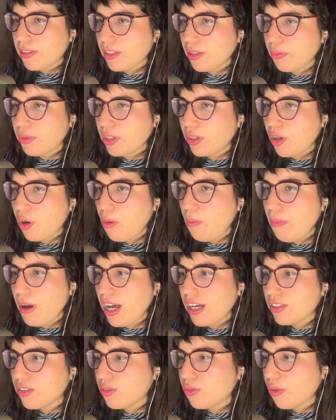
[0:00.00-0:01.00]
then we go
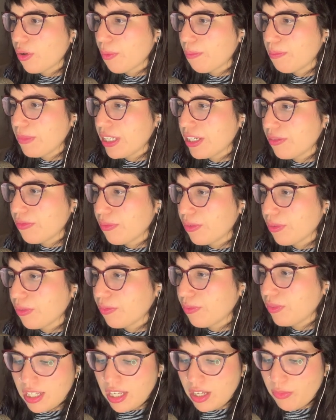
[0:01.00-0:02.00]
back to our meeting room
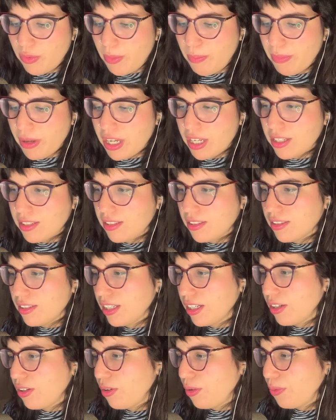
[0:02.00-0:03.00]
and we paste the
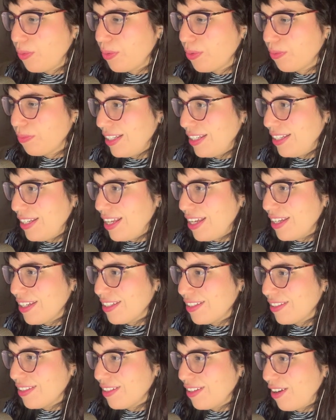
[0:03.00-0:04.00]
code.
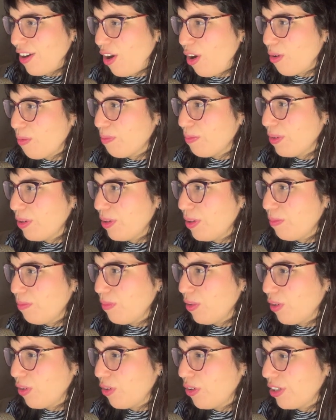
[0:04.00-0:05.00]
Nice! Our Miro
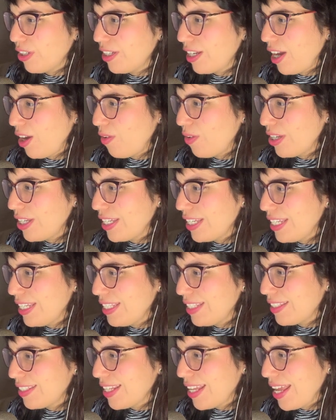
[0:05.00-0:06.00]
board now
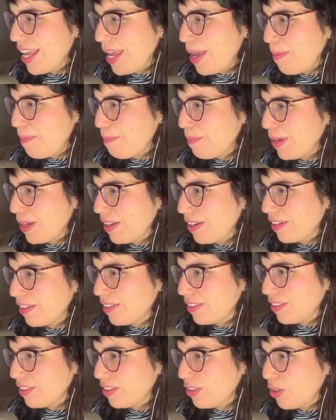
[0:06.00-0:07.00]
is embedded.
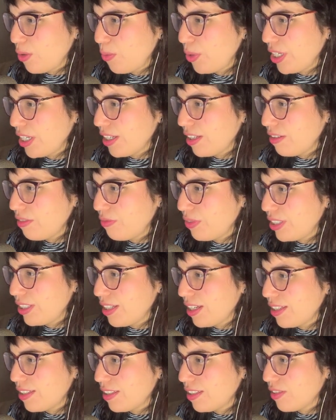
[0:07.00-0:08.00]
So we can
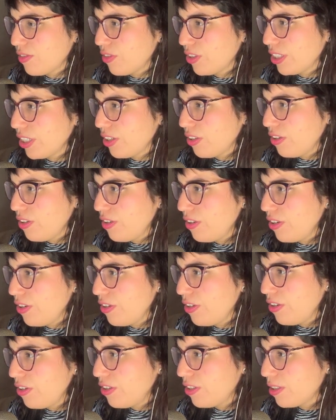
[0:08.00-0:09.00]
resize here the
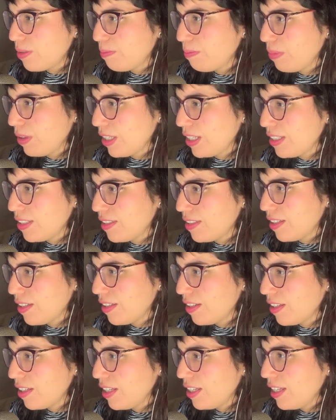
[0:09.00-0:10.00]
corners and place
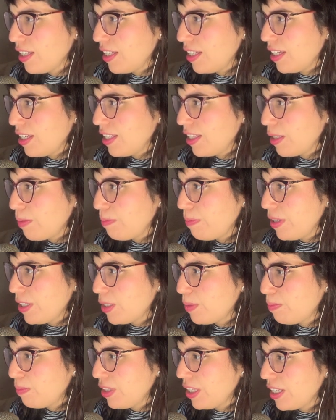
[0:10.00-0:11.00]
it the
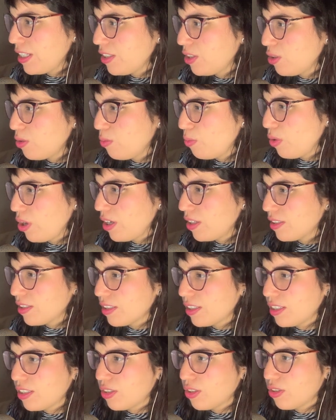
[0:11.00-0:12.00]
best place you want
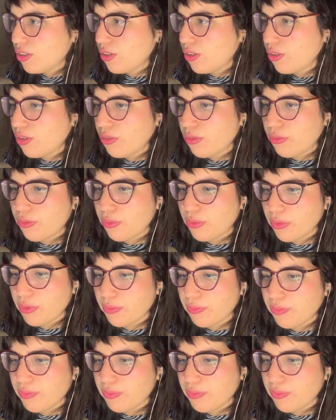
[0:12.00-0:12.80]
in your room,